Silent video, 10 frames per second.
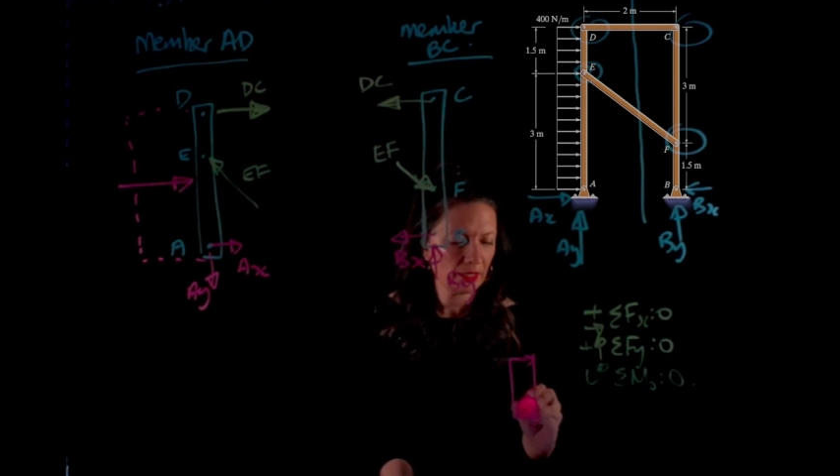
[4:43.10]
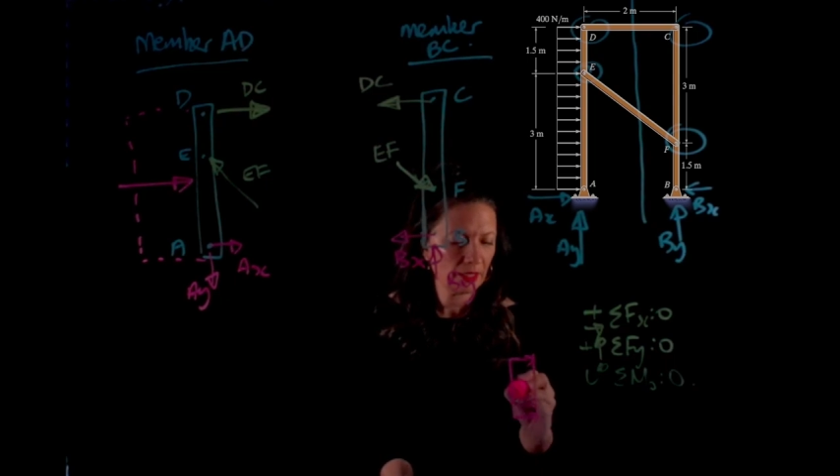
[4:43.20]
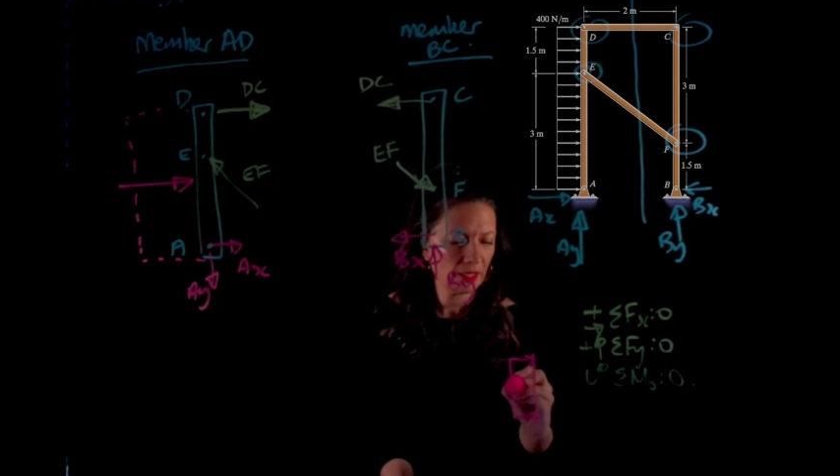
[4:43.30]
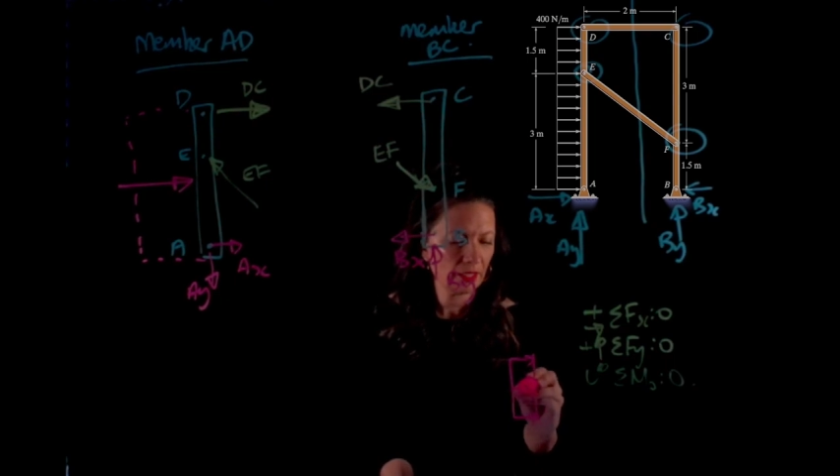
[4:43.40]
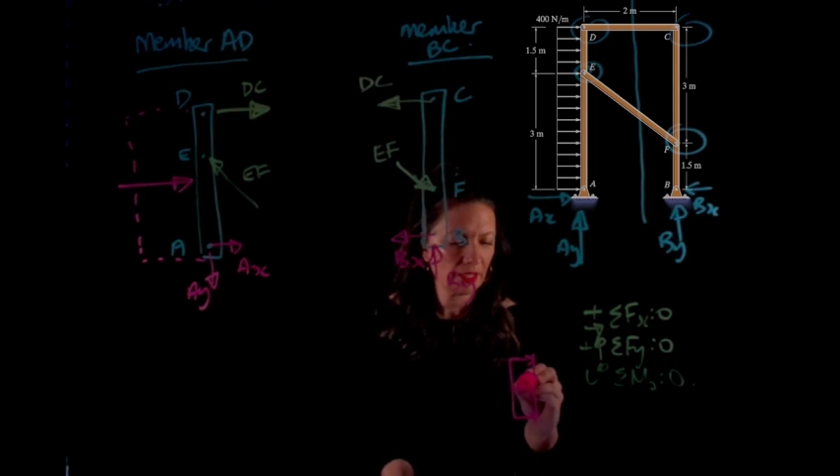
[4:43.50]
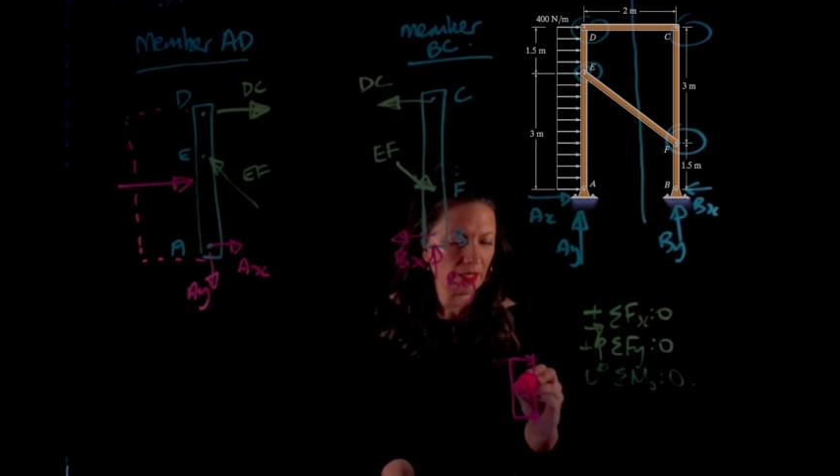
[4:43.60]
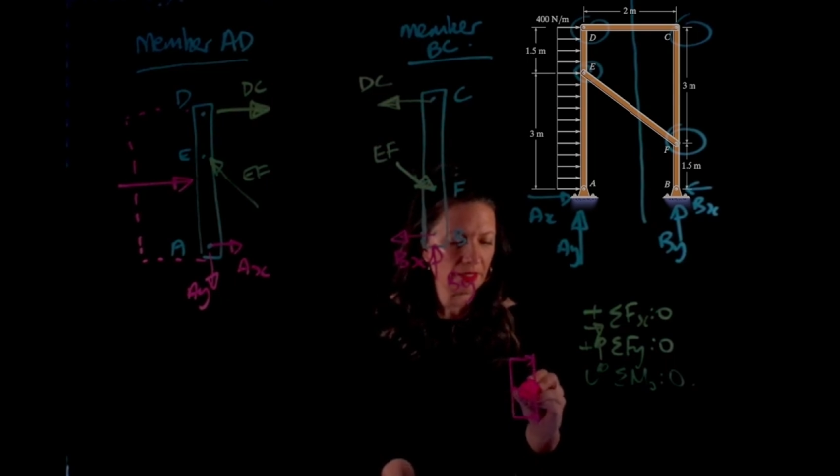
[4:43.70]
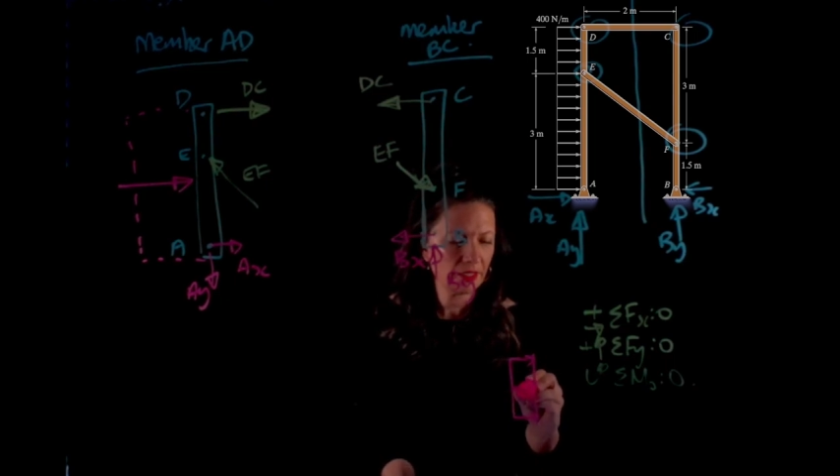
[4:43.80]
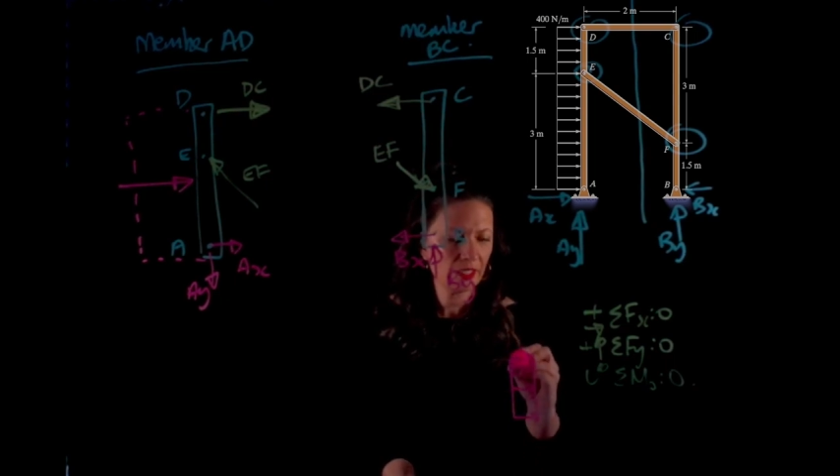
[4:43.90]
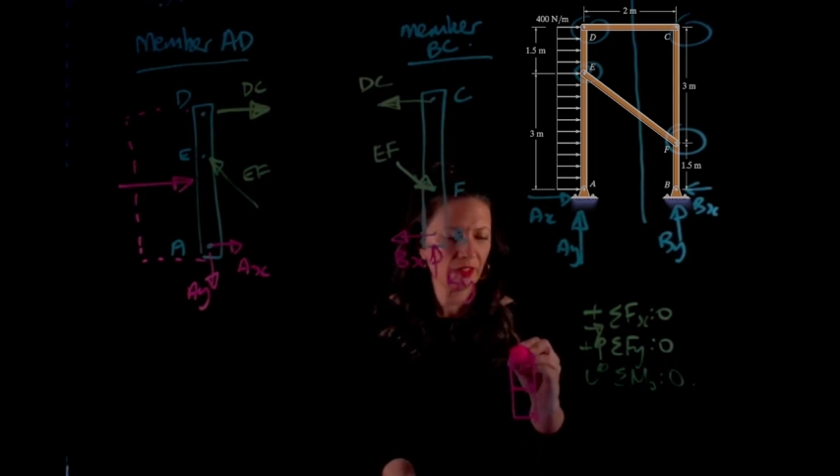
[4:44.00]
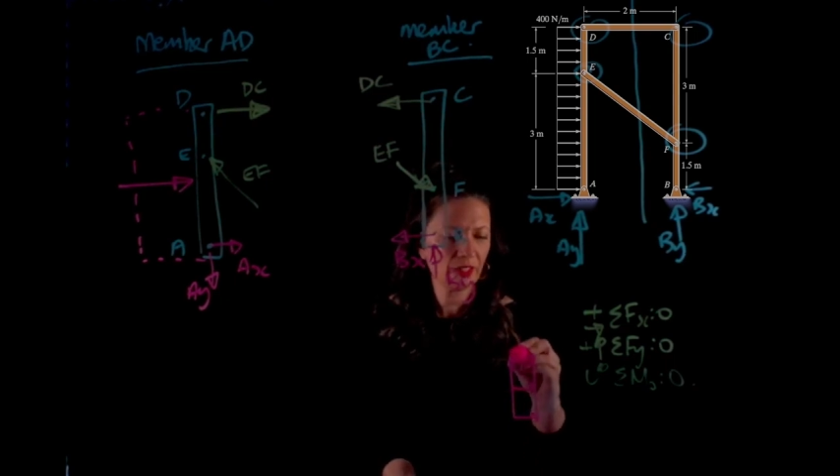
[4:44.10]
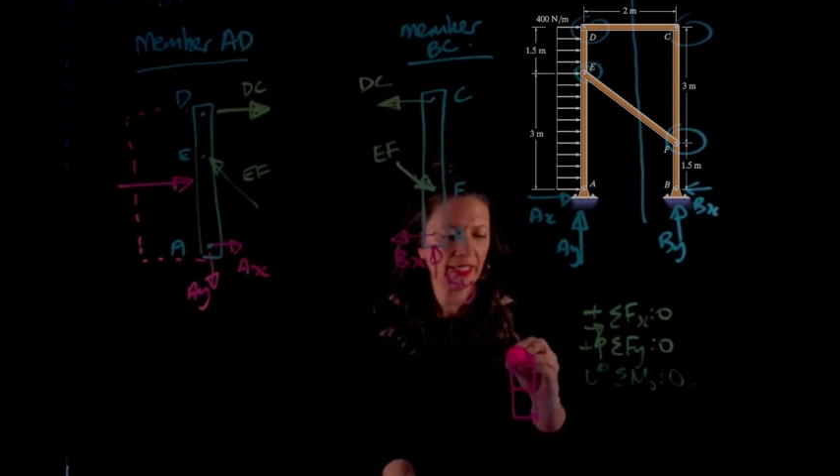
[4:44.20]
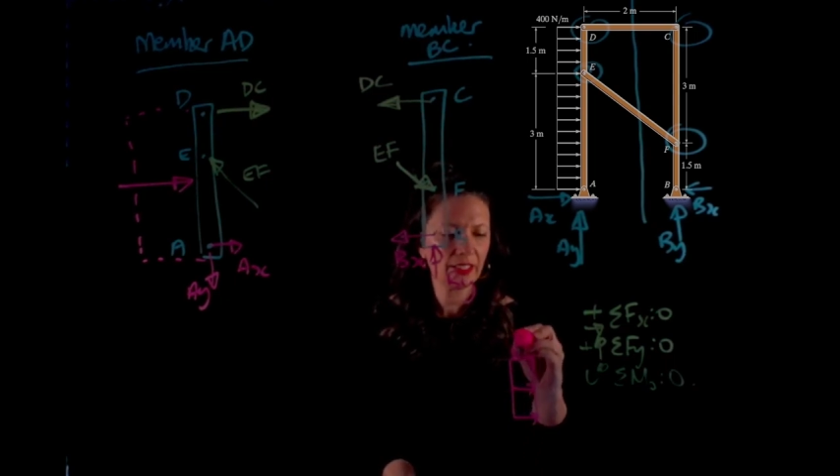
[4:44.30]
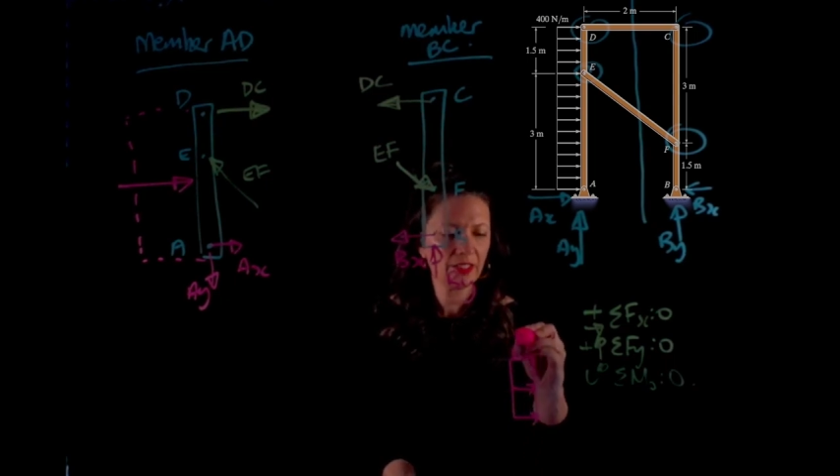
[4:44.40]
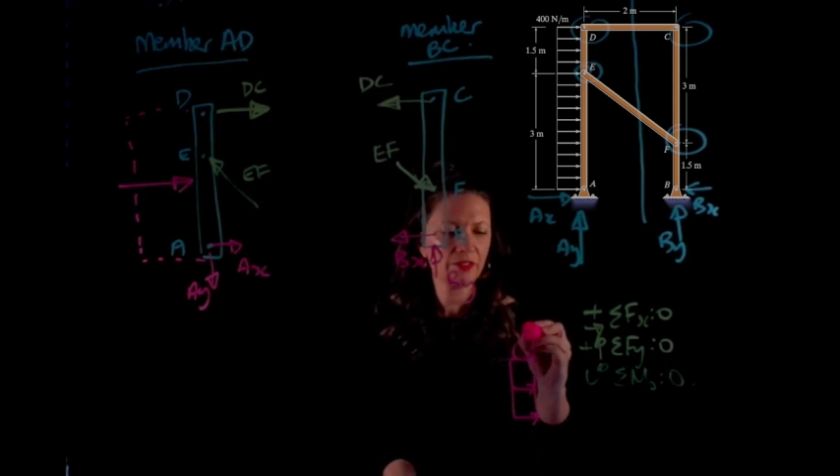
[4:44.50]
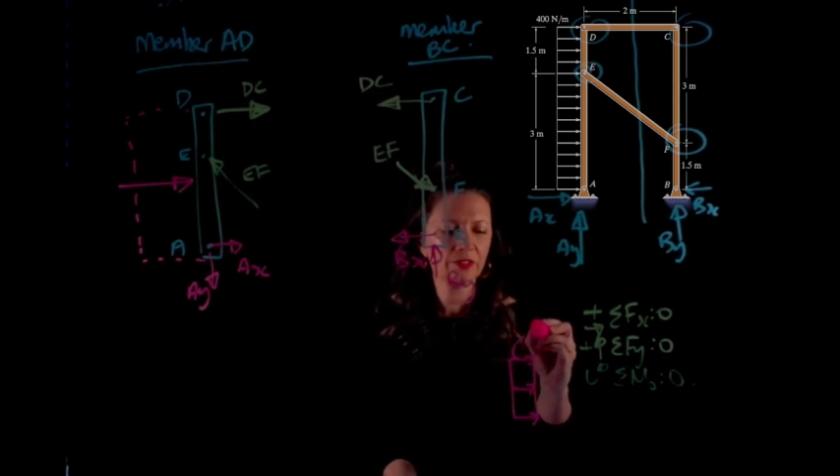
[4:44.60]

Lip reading: and here I have